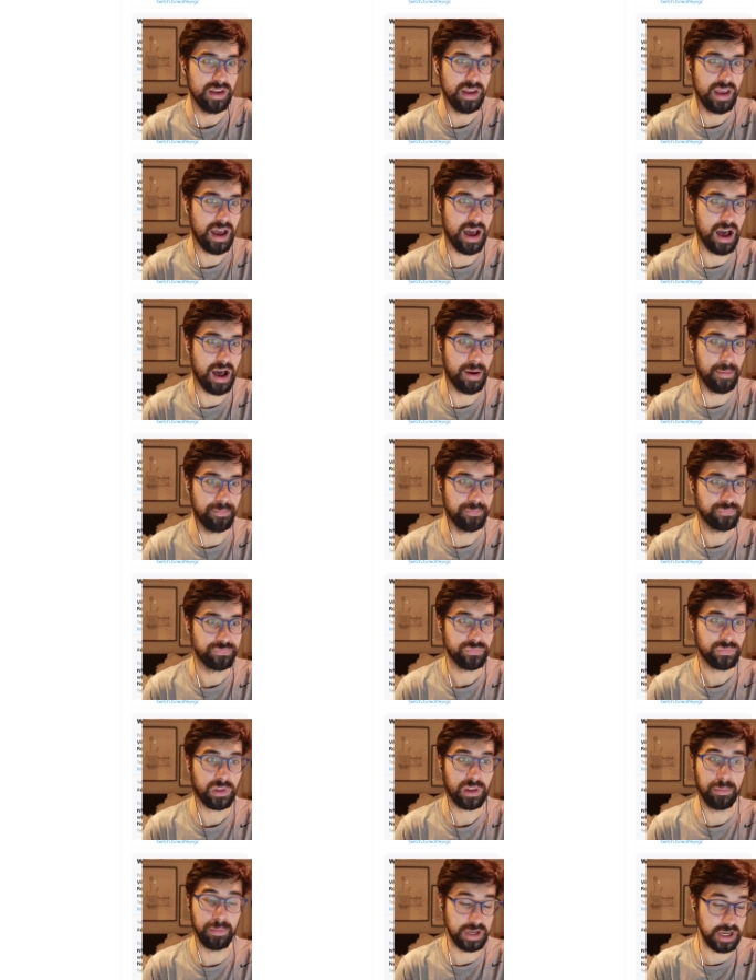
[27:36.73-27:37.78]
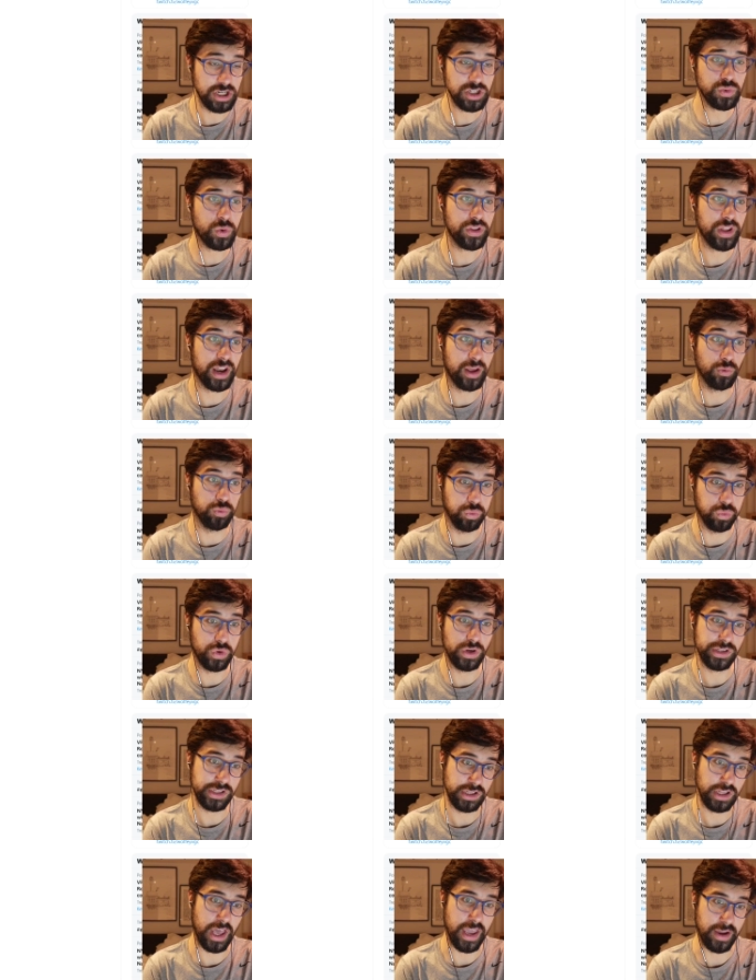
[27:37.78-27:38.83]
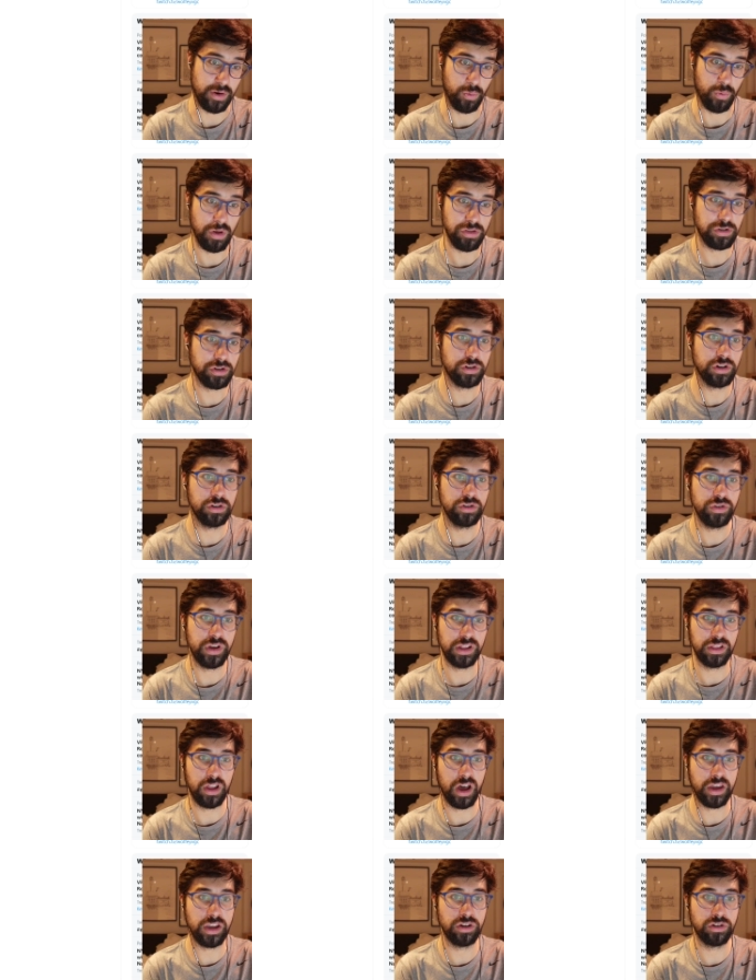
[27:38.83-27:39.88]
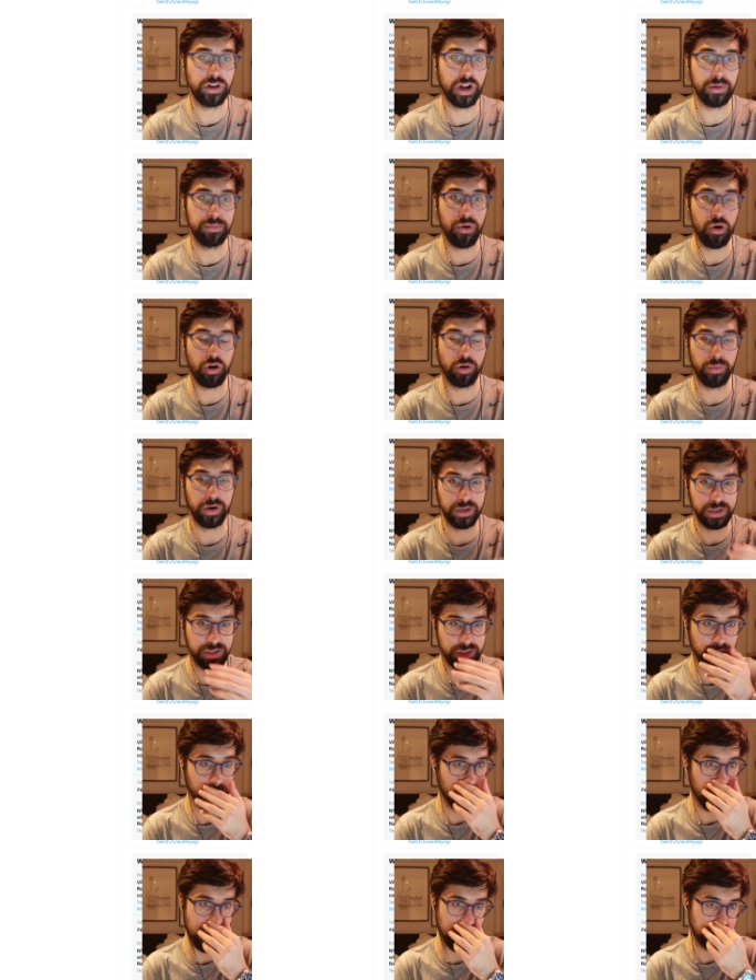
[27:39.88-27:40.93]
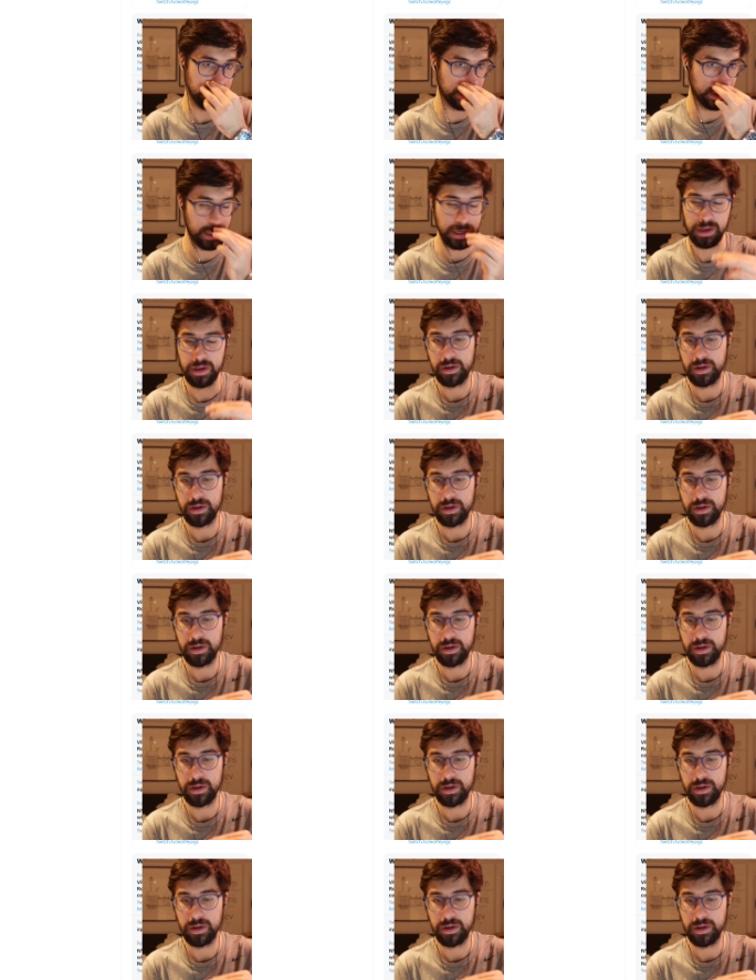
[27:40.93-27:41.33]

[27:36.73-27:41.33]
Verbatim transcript: Um, but here's one that I really like. Whether you get lucky or not in Pokemon is skill based.